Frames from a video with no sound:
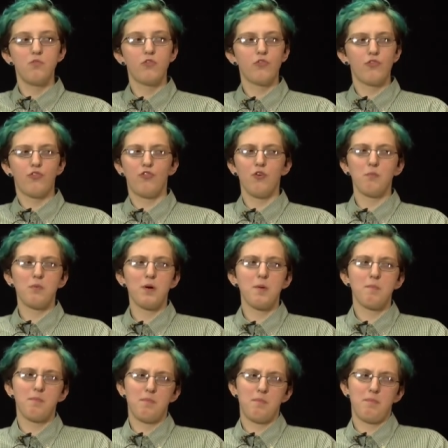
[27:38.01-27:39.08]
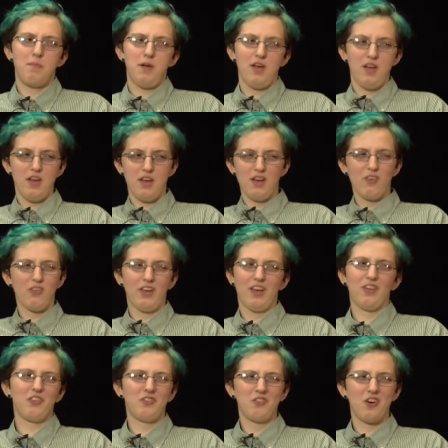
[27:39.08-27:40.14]
super big, like
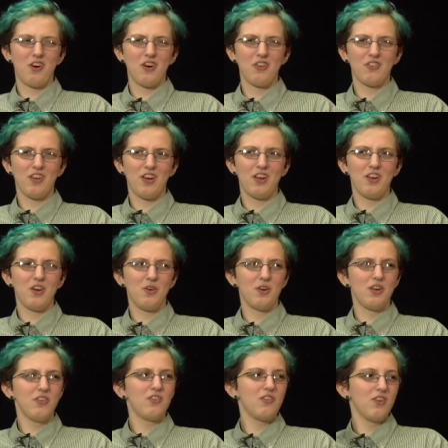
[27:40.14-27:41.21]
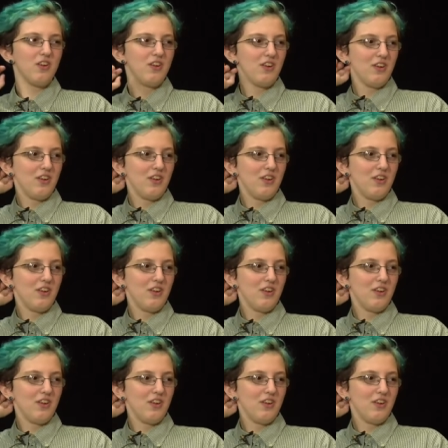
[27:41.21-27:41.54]
as far as I noticed. I didn't finish